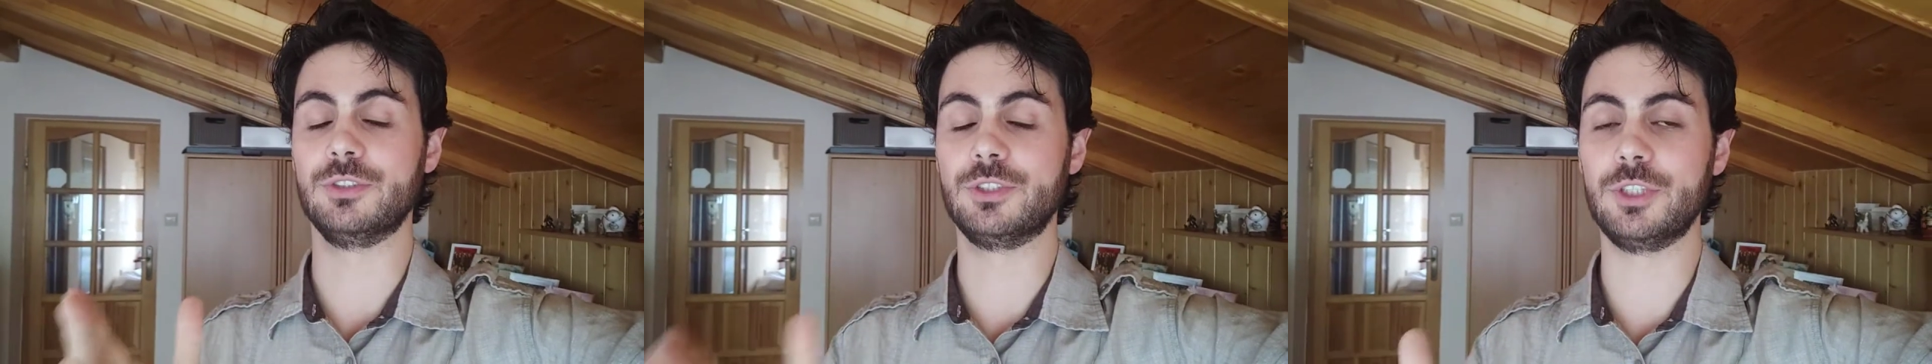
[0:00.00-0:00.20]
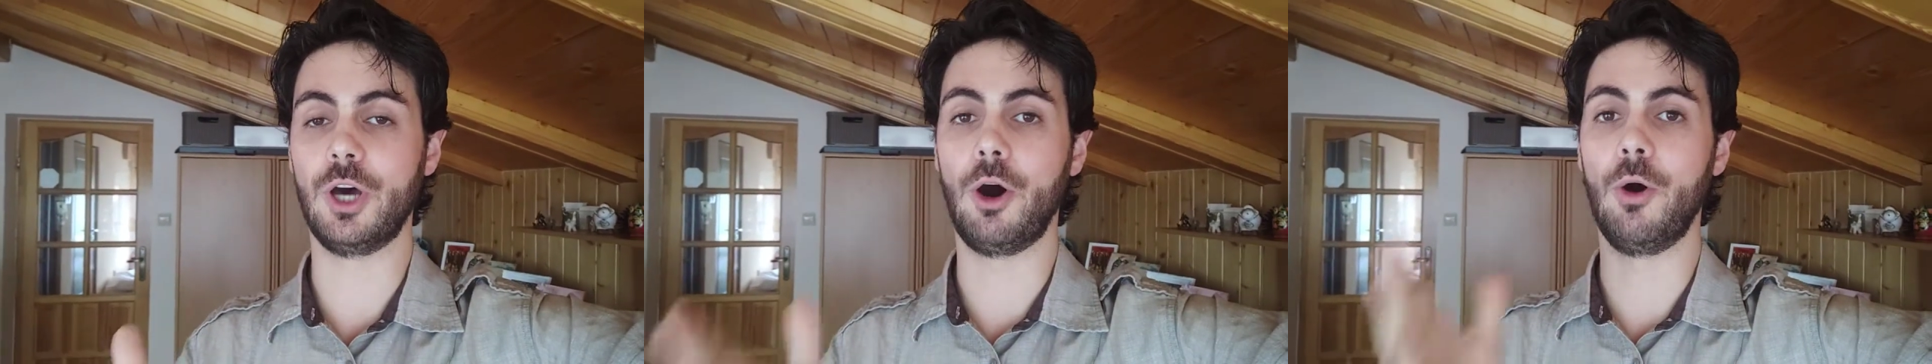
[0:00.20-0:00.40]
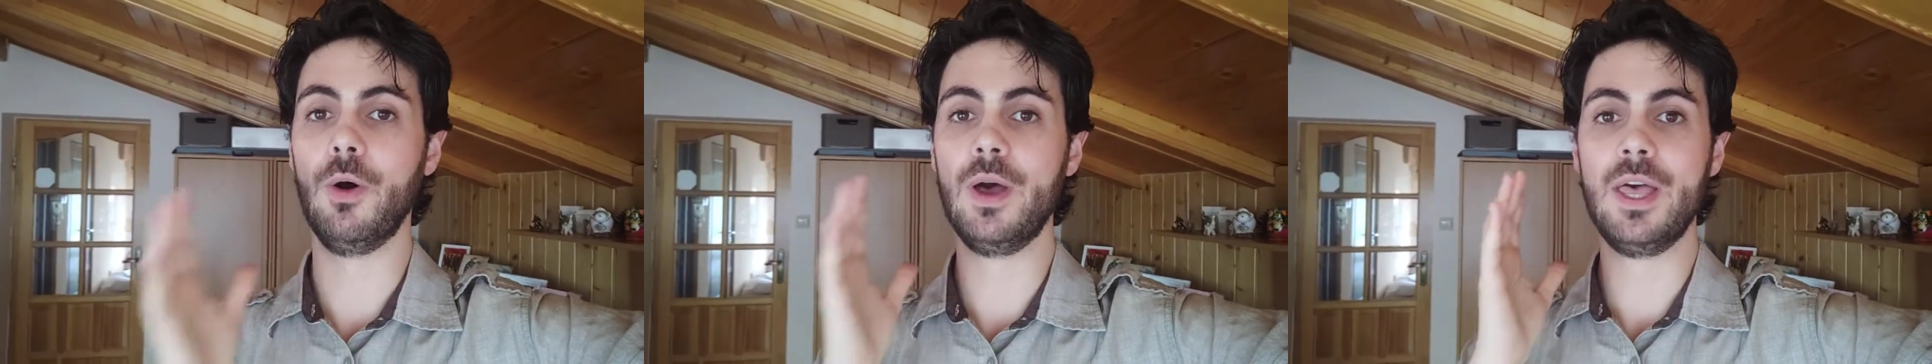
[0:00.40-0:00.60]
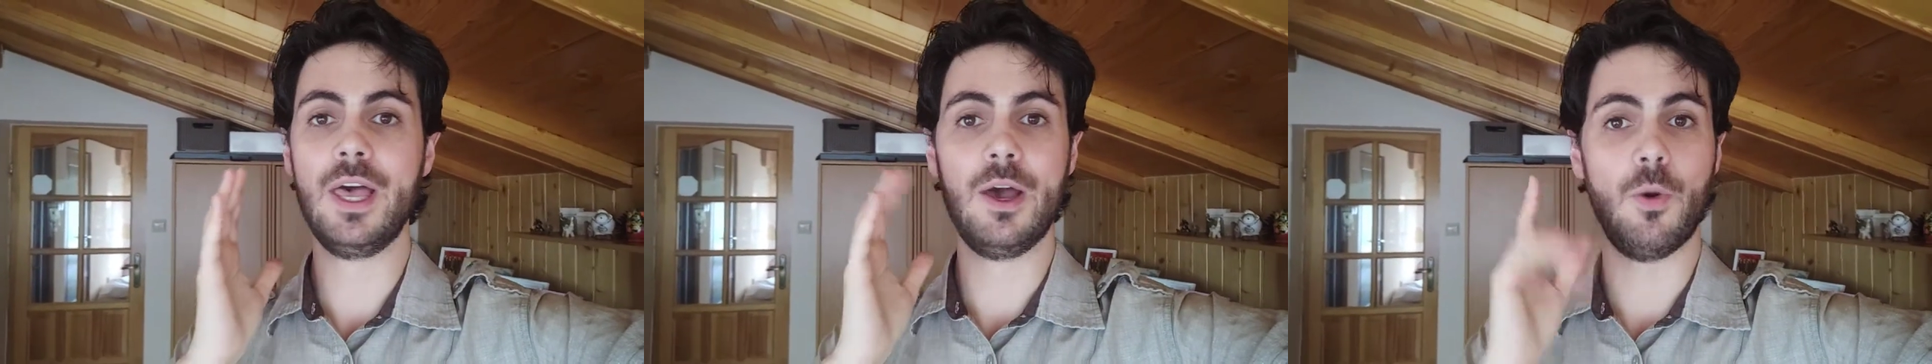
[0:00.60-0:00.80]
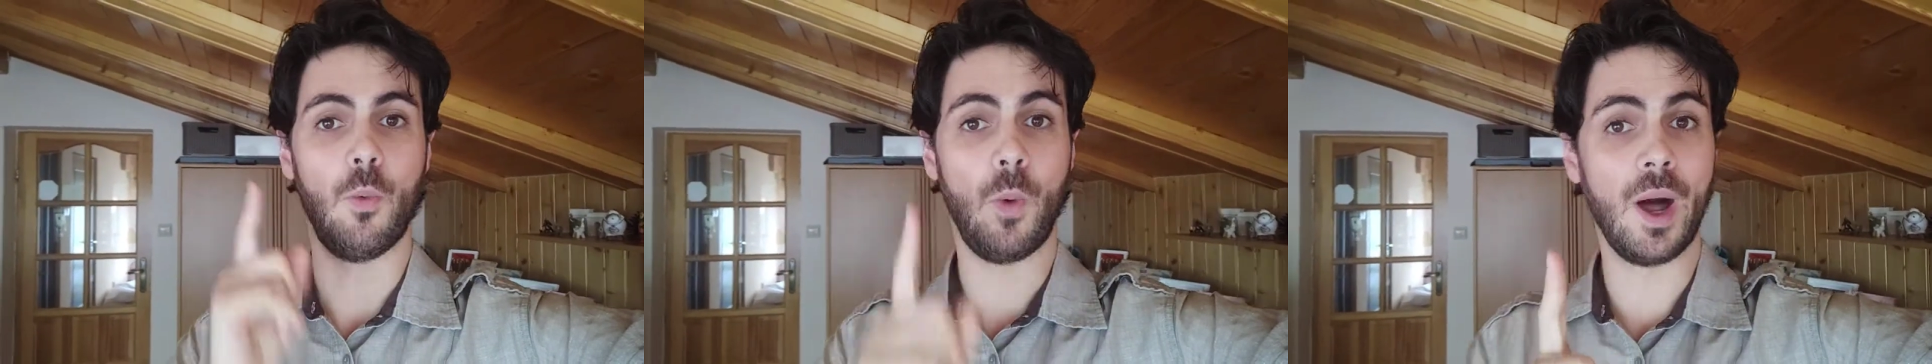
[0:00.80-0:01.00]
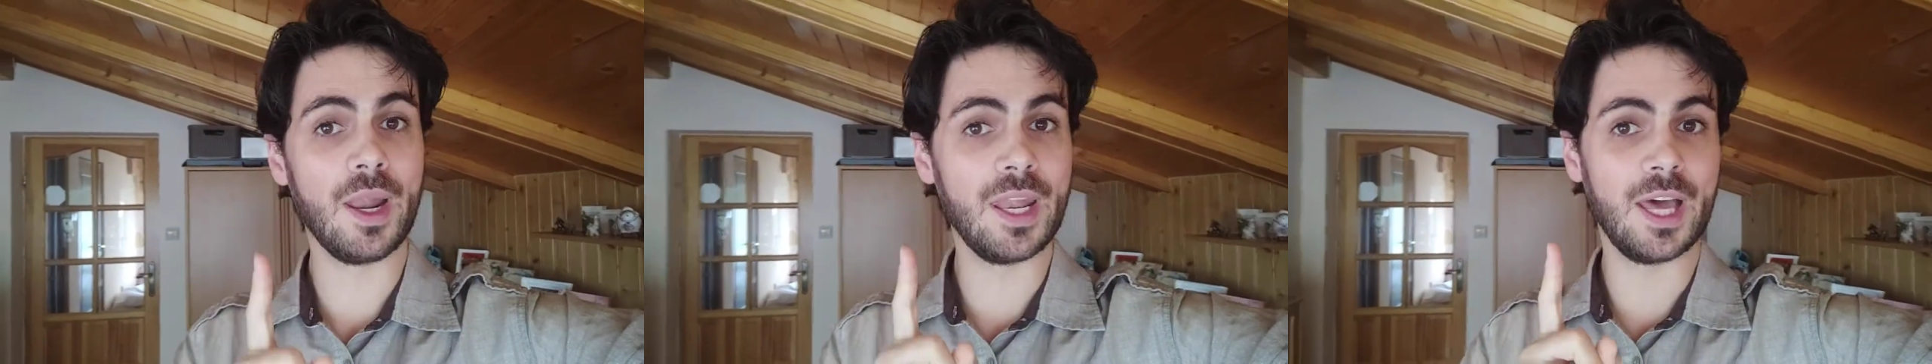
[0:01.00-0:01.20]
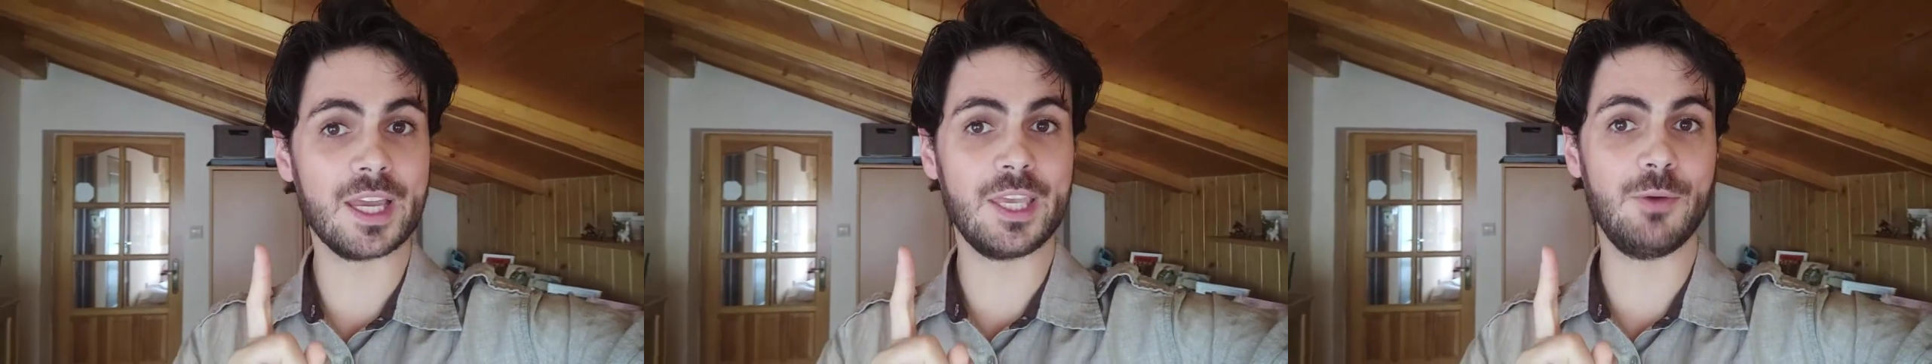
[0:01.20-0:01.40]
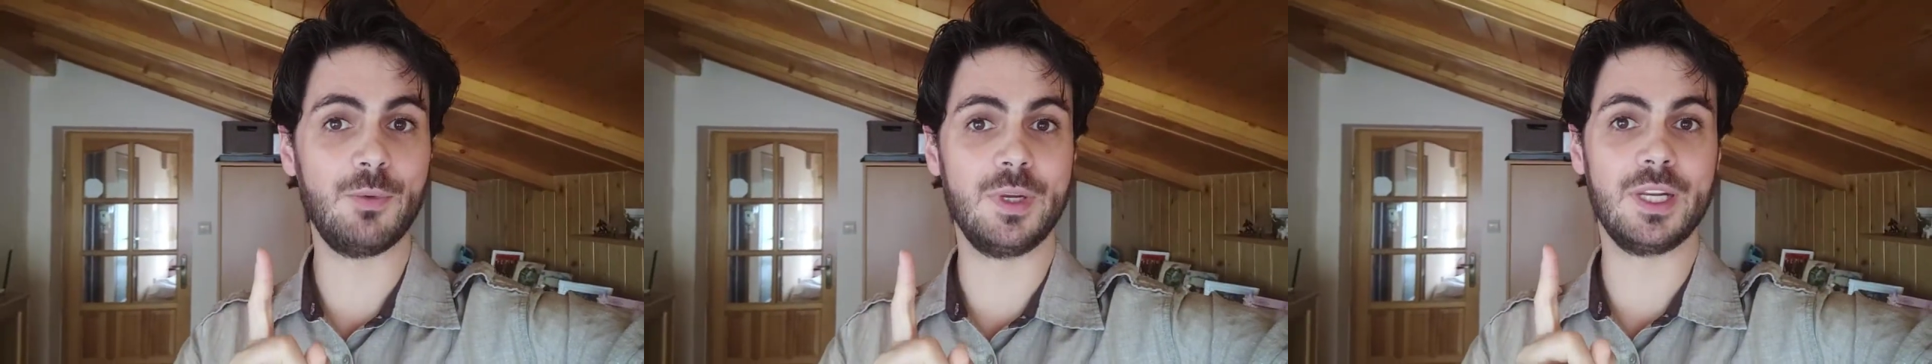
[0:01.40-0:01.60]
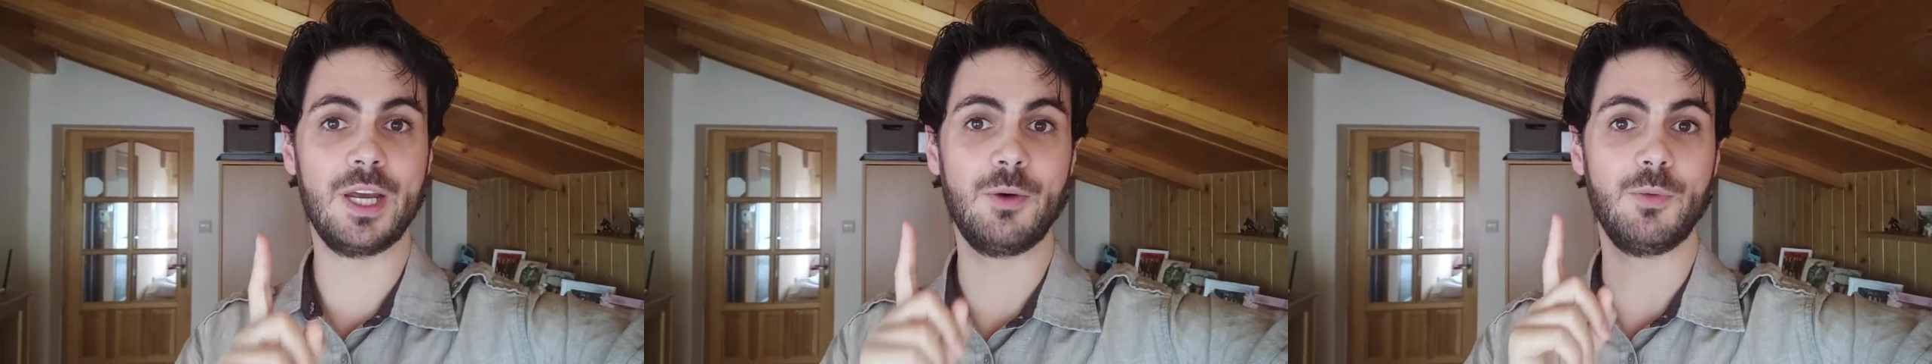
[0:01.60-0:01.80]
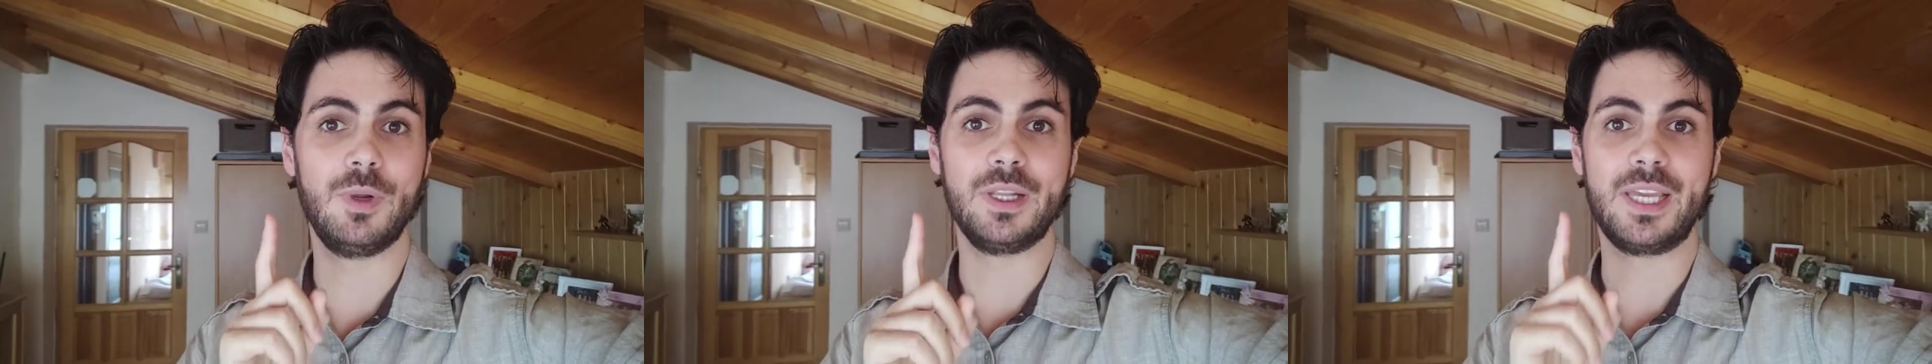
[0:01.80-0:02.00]
So one lucky winner
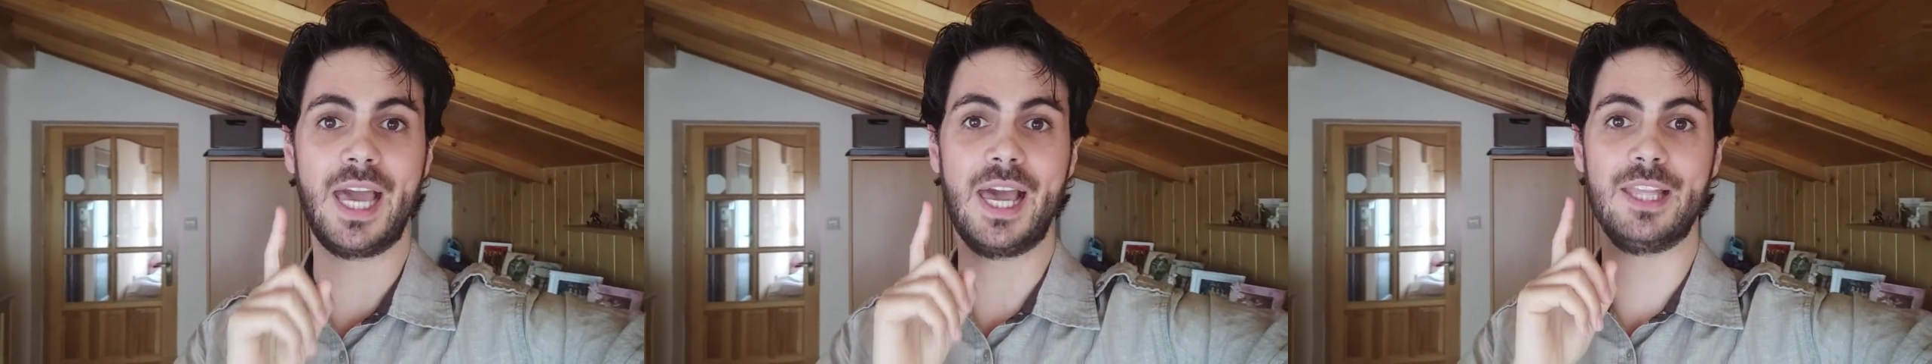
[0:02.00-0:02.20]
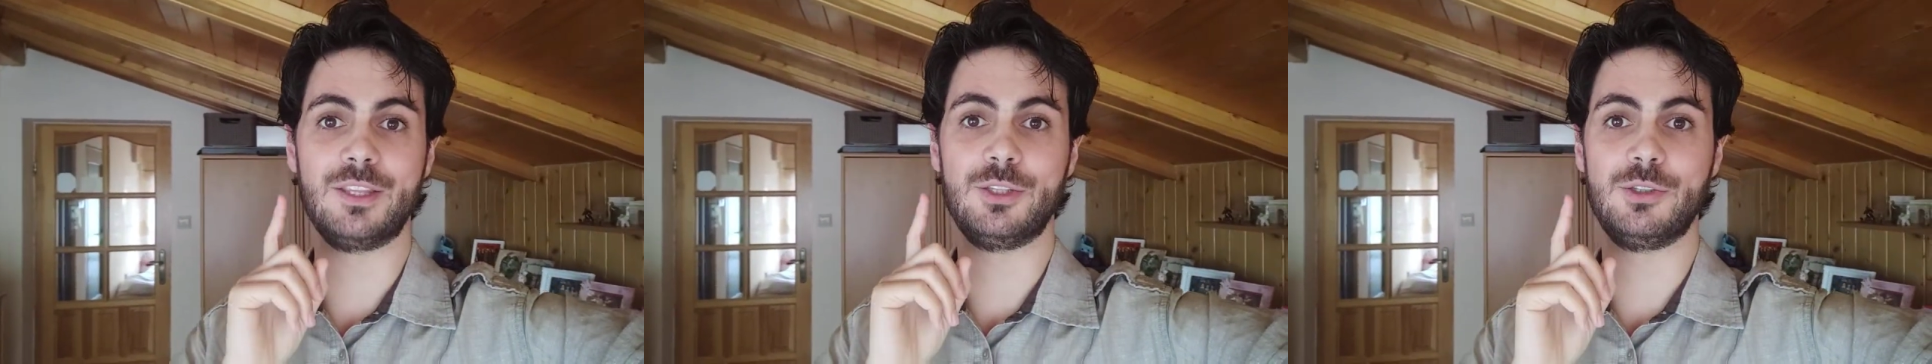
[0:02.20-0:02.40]
will get